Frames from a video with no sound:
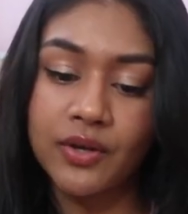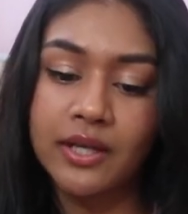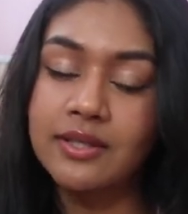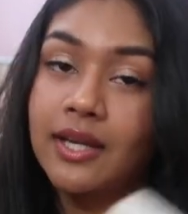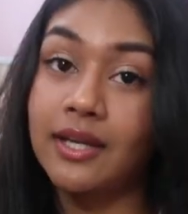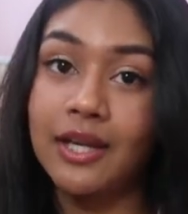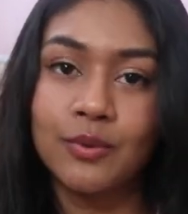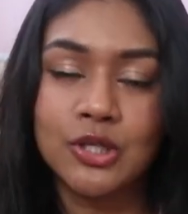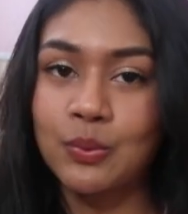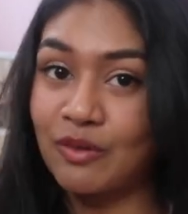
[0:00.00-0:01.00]
Fake Dating,
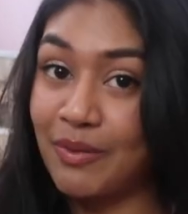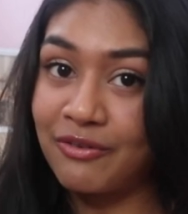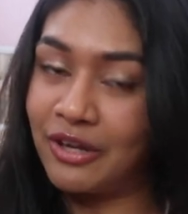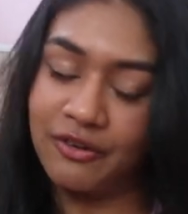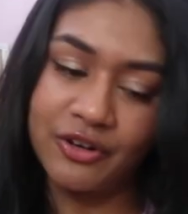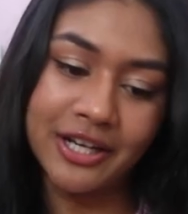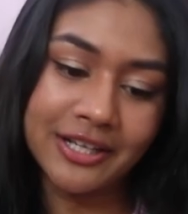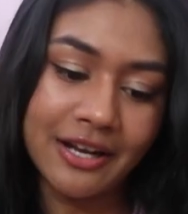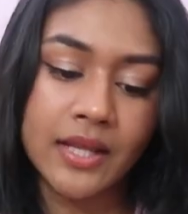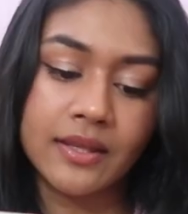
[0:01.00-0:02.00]
which is one of my
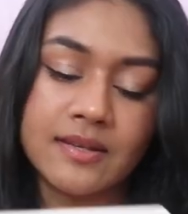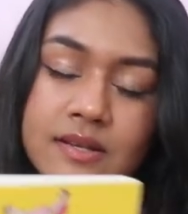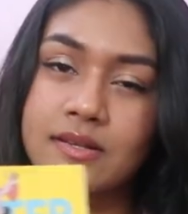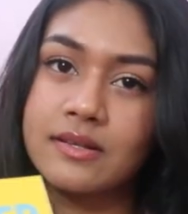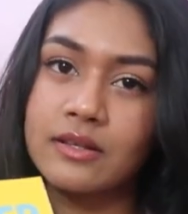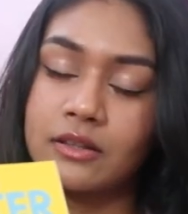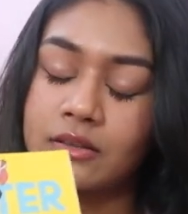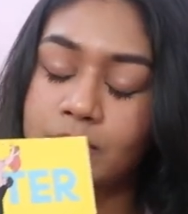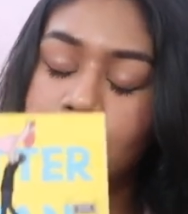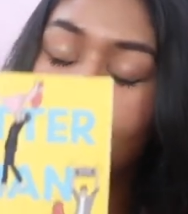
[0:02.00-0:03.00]
favorites. This is
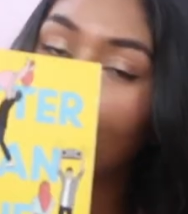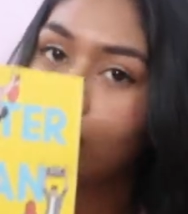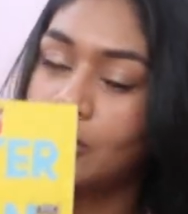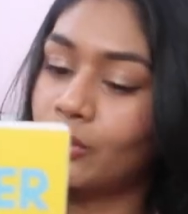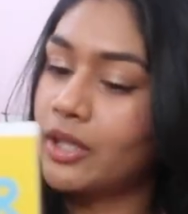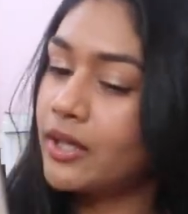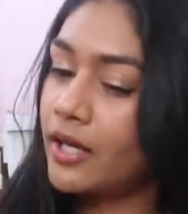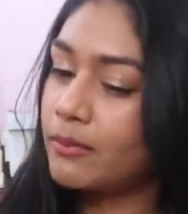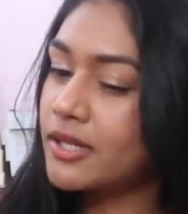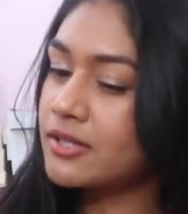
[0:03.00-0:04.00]
low-key
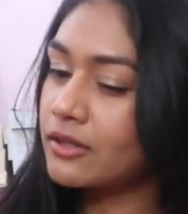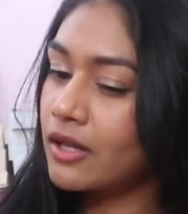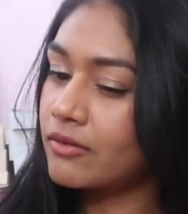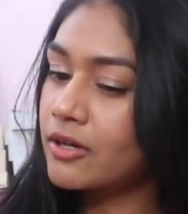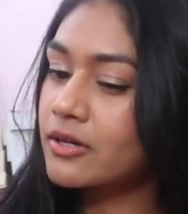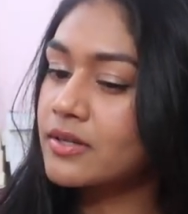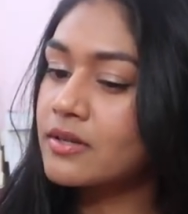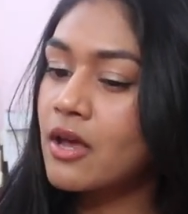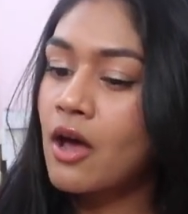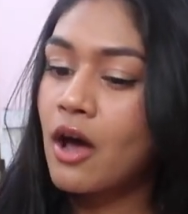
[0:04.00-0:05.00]
enemies to
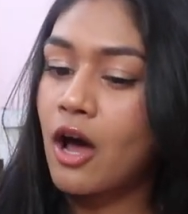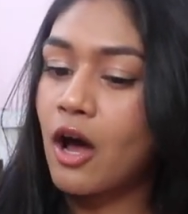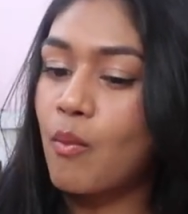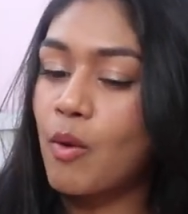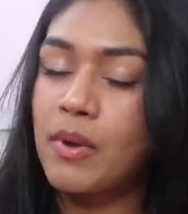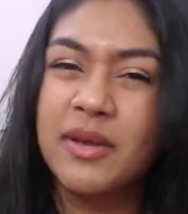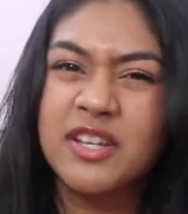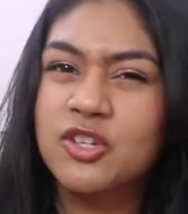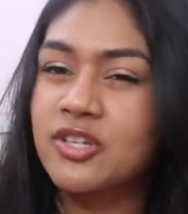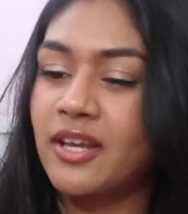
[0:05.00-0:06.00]
lovers, or maybe
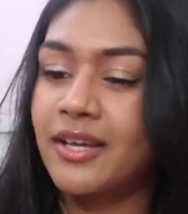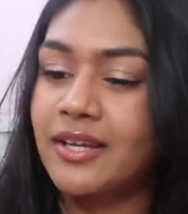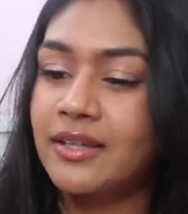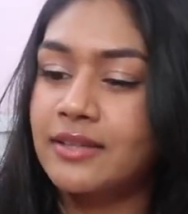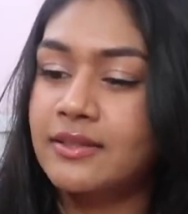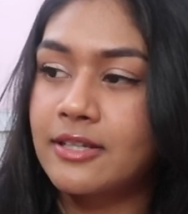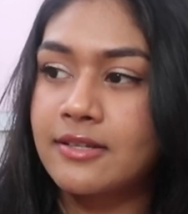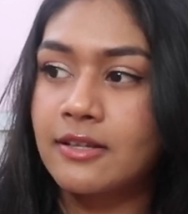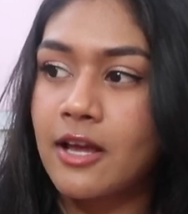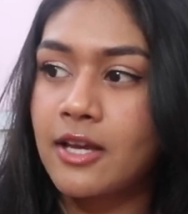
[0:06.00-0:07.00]
it's just like
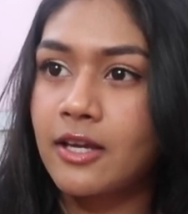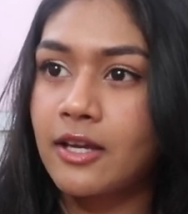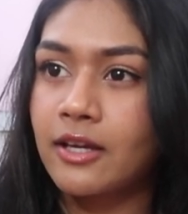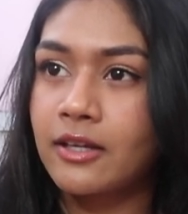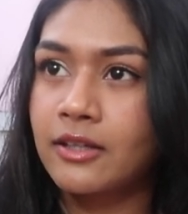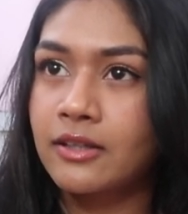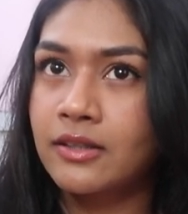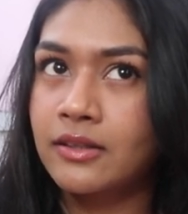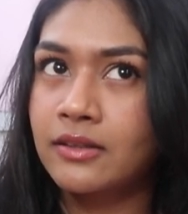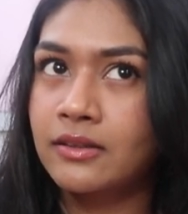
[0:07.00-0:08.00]
dislike
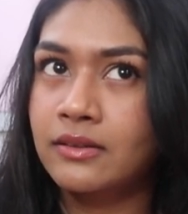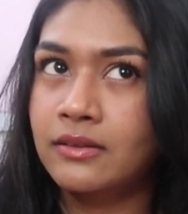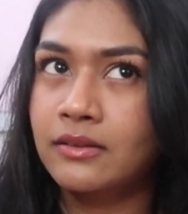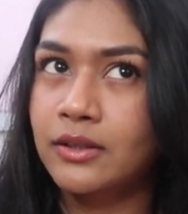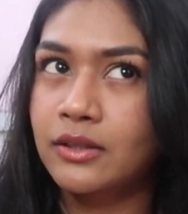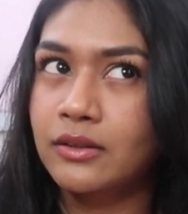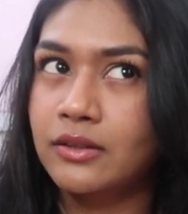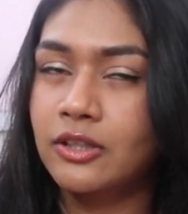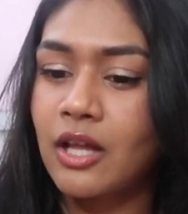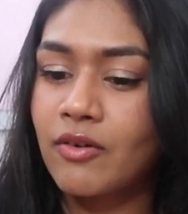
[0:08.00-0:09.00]

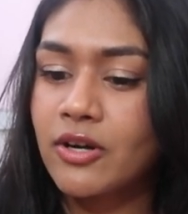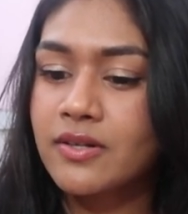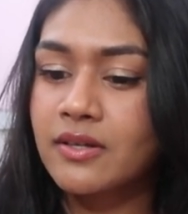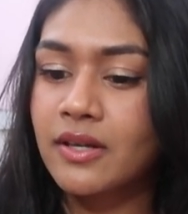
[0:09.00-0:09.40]
to lovers.